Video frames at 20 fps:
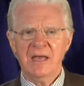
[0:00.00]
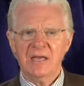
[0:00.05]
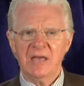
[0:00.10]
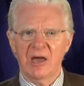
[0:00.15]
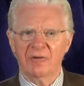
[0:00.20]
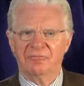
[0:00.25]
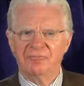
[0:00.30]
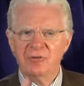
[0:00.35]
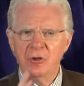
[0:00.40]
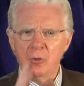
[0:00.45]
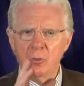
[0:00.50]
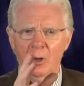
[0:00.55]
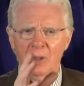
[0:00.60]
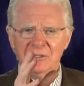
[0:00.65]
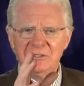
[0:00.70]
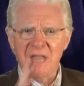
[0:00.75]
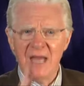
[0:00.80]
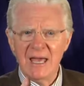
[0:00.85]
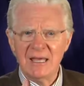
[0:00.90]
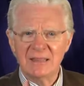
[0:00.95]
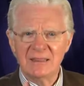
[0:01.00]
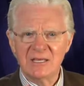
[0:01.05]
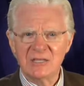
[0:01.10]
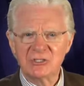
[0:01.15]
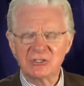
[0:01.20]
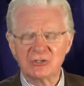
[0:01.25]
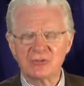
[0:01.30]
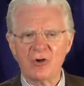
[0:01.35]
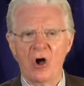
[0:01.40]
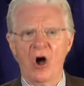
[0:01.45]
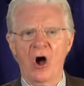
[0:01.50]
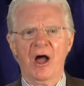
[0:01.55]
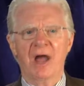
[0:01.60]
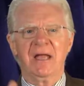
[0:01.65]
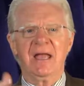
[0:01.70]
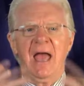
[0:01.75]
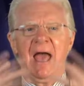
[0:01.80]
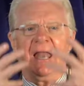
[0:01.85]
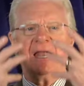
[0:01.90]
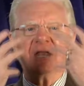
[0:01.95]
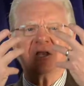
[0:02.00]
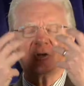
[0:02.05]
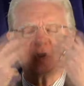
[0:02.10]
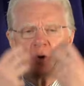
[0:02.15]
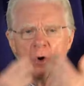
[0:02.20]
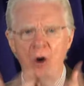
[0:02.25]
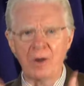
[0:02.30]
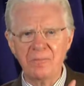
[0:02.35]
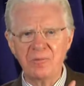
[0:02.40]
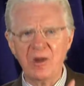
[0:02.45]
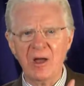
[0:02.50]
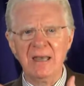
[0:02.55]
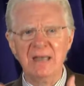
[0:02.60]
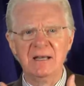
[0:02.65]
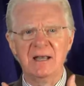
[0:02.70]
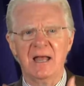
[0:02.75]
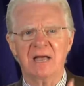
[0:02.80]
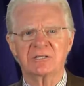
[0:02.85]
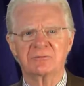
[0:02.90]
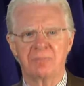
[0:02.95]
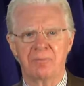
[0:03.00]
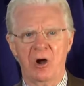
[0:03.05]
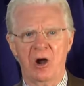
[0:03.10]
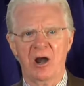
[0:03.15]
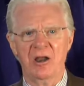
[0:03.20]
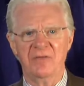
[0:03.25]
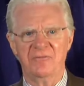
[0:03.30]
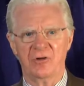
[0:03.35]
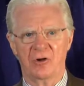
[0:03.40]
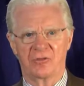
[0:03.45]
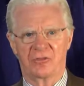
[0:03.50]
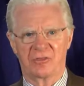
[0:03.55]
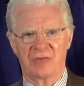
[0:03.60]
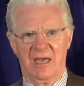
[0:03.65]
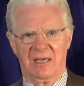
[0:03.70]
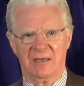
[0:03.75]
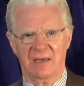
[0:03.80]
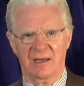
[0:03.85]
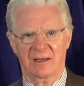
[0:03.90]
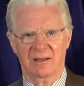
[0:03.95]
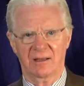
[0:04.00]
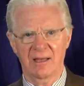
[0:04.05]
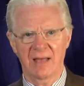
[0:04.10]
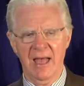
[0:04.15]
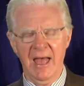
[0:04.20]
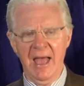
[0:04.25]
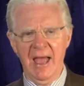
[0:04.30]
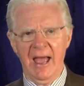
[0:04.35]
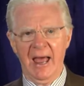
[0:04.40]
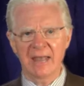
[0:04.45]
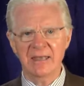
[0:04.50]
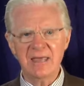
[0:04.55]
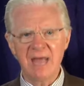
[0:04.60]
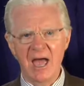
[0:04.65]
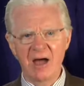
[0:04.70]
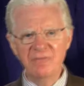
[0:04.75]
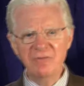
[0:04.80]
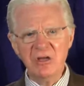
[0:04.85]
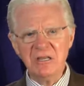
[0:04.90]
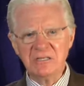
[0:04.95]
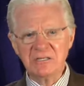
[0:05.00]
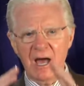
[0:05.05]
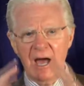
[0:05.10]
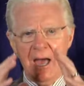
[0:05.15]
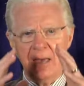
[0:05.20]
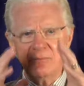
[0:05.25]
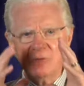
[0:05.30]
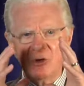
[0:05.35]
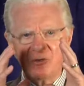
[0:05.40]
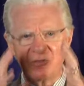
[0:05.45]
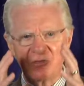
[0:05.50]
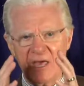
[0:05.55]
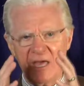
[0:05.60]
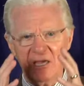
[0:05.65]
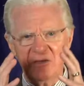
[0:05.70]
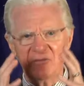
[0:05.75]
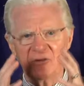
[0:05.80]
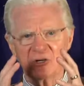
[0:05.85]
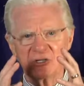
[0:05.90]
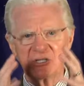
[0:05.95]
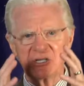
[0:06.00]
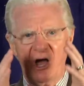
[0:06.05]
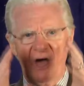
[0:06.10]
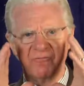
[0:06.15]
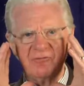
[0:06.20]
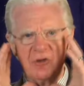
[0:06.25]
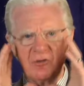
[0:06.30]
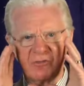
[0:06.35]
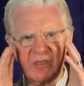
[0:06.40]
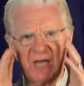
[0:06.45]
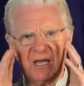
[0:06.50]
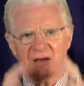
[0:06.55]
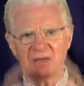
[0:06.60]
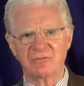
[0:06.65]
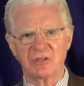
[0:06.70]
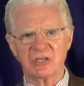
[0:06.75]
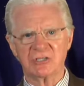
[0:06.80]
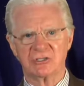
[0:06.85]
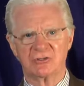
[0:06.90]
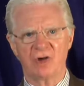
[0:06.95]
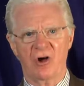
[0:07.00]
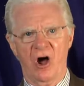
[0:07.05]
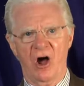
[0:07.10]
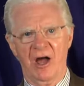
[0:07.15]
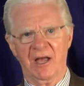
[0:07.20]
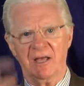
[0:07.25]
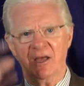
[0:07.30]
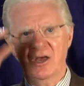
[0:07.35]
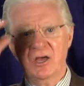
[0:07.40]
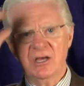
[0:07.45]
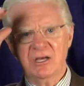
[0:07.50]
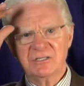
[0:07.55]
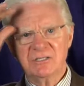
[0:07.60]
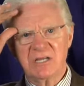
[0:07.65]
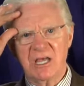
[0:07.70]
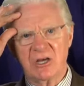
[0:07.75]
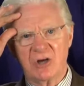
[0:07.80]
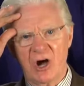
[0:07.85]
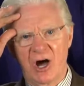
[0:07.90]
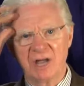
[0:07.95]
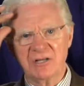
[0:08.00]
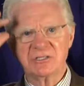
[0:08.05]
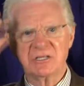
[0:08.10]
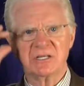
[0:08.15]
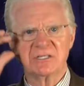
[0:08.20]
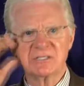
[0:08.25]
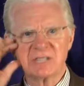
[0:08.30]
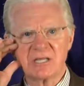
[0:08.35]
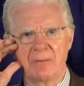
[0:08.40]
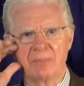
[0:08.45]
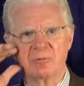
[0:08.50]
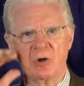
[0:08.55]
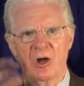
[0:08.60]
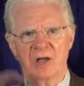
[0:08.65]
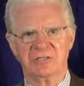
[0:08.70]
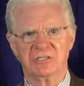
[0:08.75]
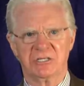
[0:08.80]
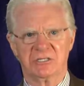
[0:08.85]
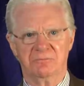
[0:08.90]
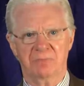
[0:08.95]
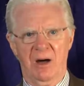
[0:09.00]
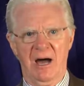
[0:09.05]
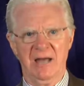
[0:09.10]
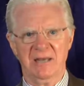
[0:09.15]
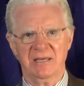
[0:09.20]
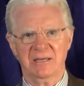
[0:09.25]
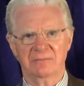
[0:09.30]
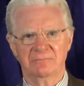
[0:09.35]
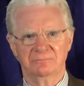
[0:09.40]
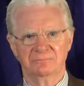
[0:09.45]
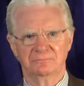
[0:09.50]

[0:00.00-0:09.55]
If you will take this drawing and incorporate it as part of your thinking, and every time you think of yourself, you think of this drawing see conscious, subconscious body.